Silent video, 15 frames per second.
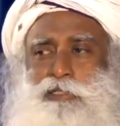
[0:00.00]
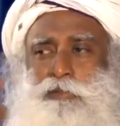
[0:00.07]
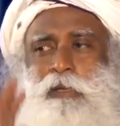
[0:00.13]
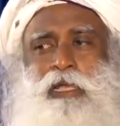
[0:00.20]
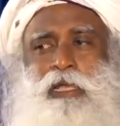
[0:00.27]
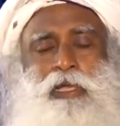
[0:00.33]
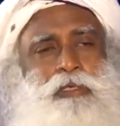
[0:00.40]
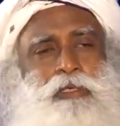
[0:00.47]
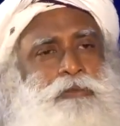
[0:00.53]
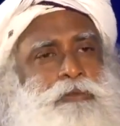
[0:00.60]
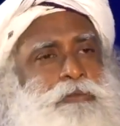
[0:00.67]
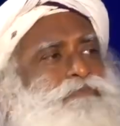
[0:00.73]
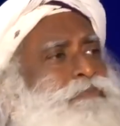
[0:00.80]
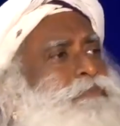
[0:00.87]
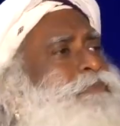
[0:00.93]
smell it.
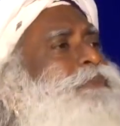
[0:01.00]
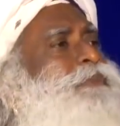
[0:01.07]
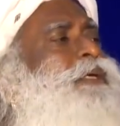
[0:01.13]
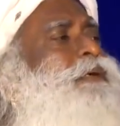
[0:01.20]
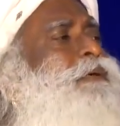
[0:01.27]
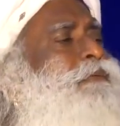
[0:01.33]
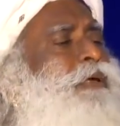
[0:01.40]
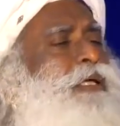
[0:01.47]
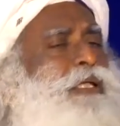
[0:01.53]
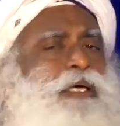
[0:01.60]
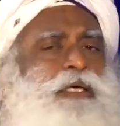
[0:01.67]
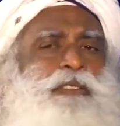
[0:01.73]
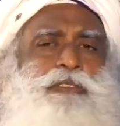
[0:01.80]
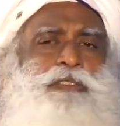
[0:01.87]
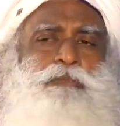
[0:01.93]
When
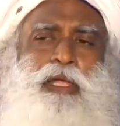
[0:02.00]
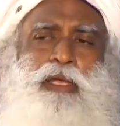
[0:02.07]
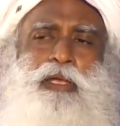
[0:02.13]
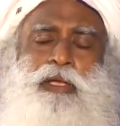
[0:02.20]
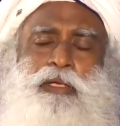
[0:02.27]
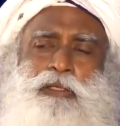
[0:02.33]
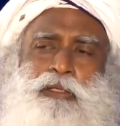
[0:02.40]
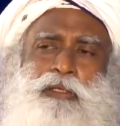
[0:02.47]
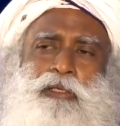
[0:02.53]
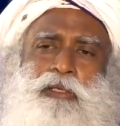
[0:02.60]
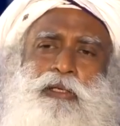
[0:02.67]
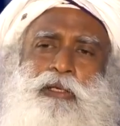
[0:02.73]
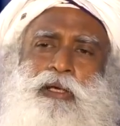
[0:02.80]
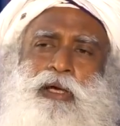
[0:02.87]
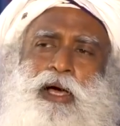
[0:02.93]
I smell it,
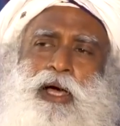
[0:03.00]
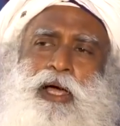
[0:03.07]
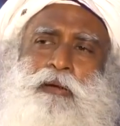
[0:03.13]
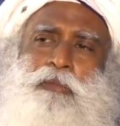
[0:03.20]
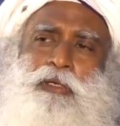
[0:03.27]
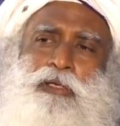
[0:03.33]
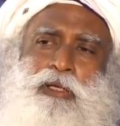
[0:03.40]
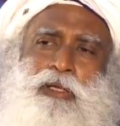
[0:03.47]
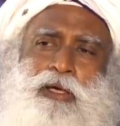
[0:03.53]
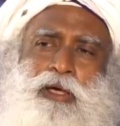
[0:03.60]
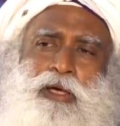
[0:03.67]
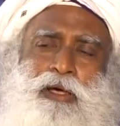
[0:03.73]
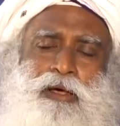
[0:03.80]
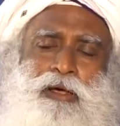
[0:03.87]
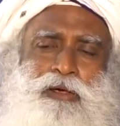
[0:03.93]
I'm in,
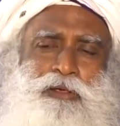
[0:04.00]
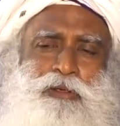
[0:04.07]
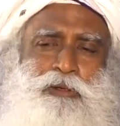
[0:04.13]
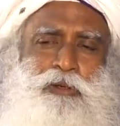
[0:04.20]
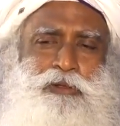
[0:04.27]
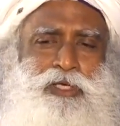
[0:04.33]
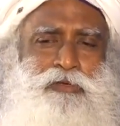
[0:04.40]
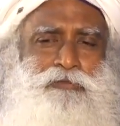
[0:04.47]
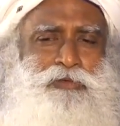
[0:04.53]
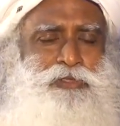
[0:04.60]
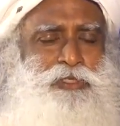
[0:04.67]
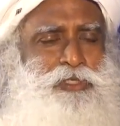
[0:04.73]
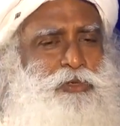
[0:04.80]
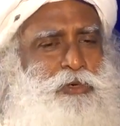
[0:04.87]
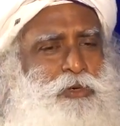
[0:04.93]
uh, you know, San
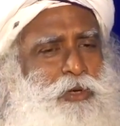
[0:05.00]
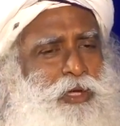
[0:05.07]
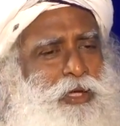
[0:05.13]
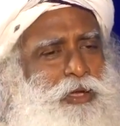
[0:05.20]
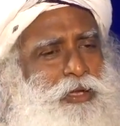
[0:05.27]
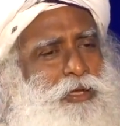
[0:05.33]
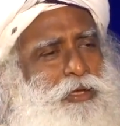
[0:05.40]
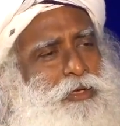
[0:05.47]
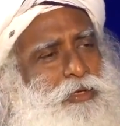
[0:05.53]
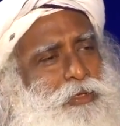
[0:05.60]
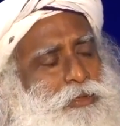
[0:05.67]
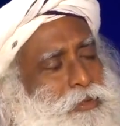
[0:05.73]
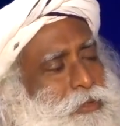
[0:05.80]
Francisco area,